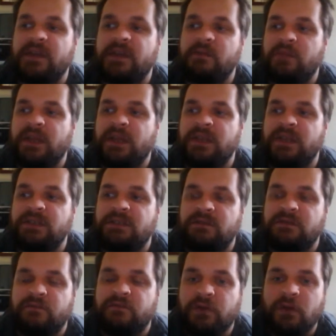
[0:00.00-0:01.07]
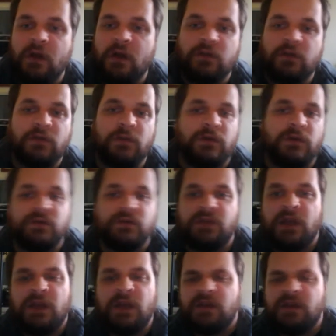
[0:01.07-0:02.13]
in place for your long-term goals.
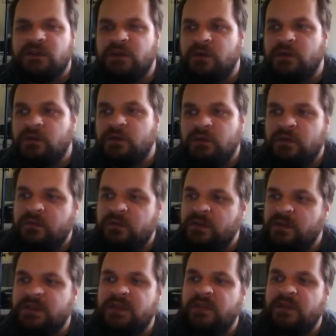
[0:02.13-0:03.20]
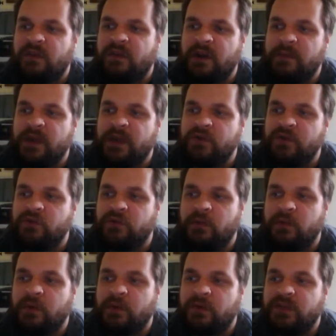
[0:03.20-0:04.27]
So let's say you've already met your
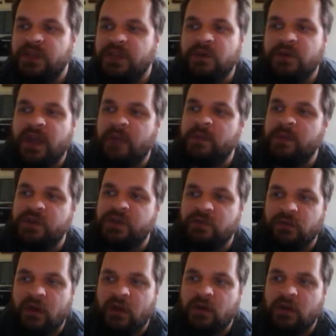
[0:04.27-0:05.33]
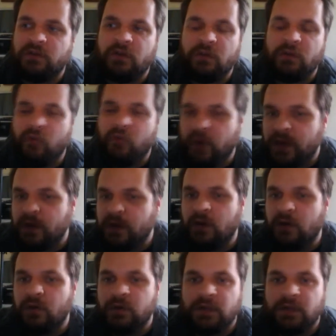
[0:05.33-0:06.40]
short-term goals, and you can't meet your long-term or end
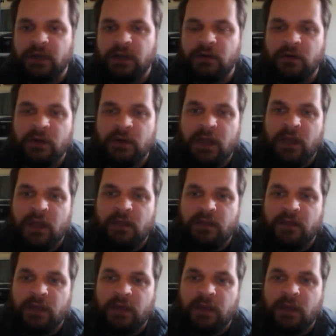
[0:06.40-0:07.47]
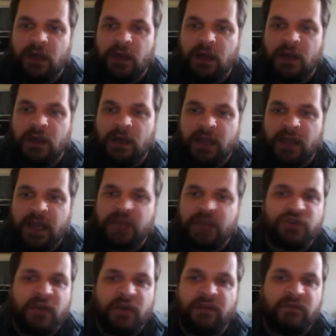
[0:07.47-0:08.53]
goal until the
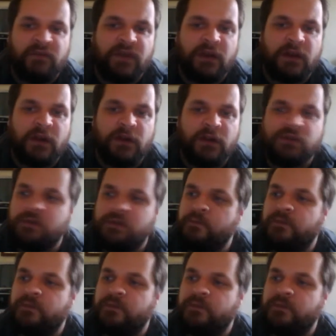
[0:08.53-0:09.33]
catastrophic event occurs.